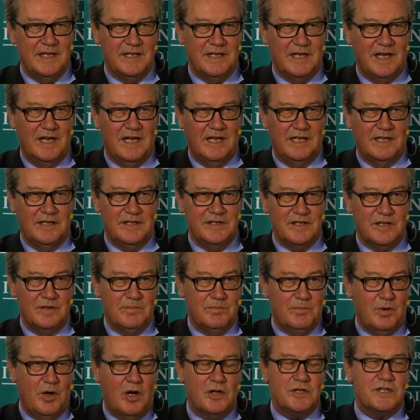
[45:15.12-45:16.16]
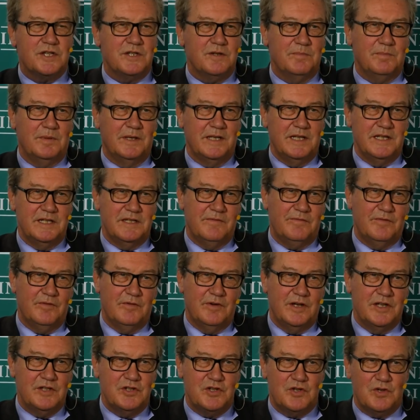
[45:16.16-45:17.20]
Ireland, and possibly
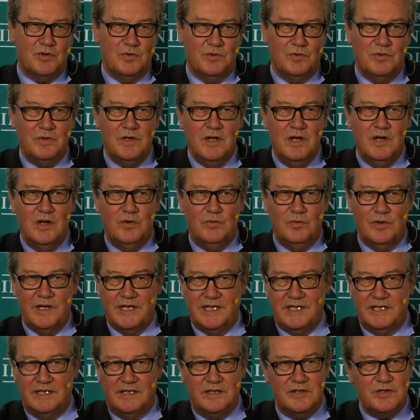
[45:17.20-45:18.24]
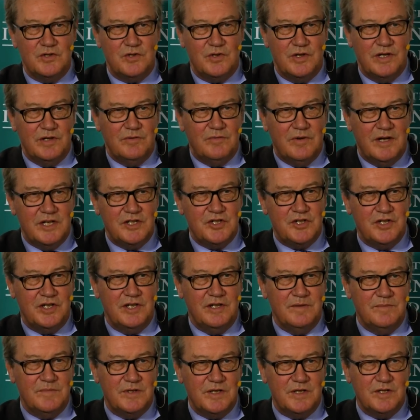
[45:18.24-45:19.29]
differential regulatory
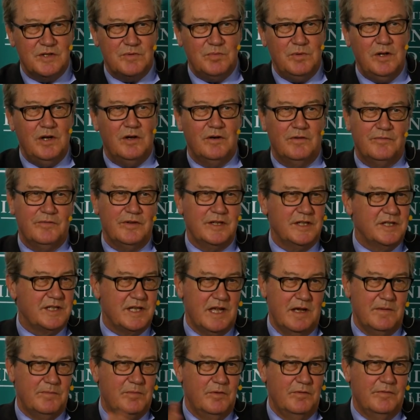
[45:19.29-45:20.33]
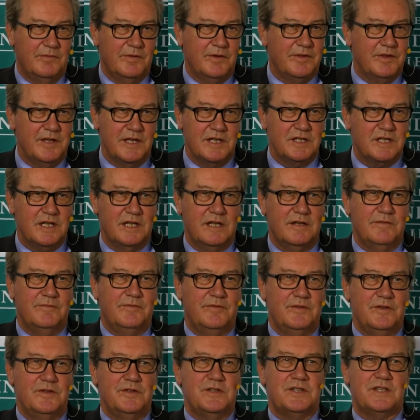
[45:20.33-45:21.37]
regimes as well, for example, for things like
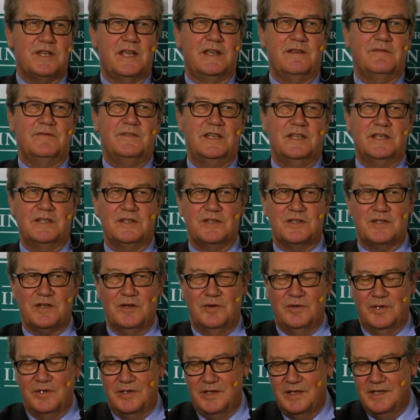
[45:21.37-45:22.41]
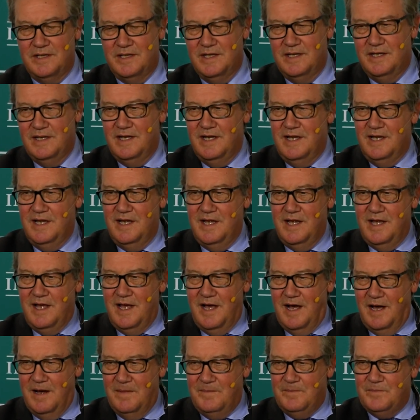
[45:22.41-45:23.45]
food safety and so
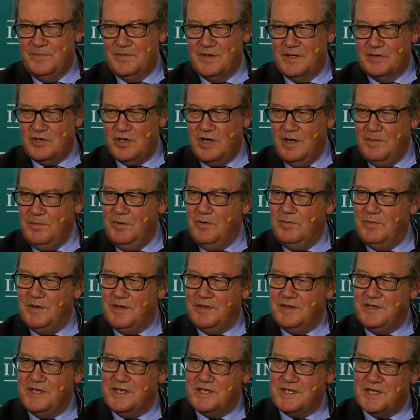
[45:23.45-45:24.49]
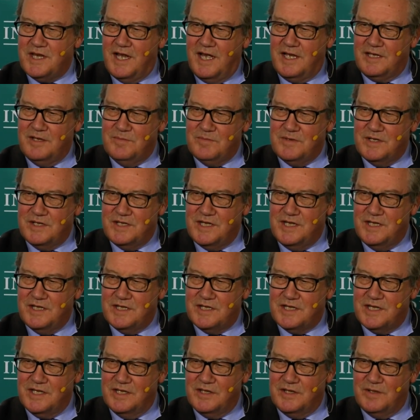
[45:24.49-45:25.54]
on. The trouble with this argument
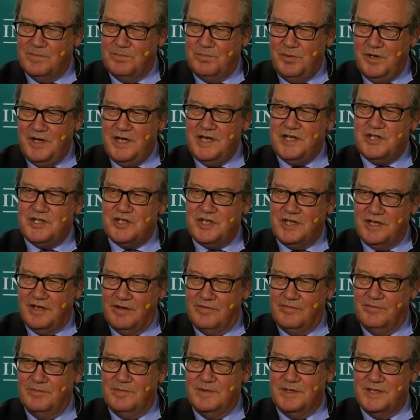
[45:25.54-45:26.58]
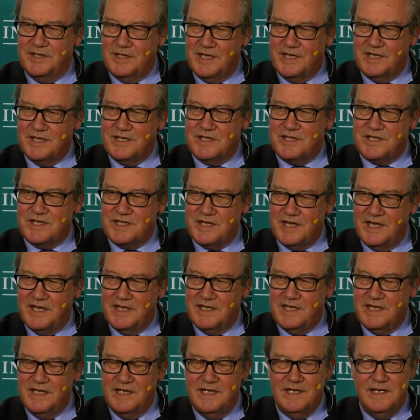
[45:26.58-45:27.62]
is that the British government has said,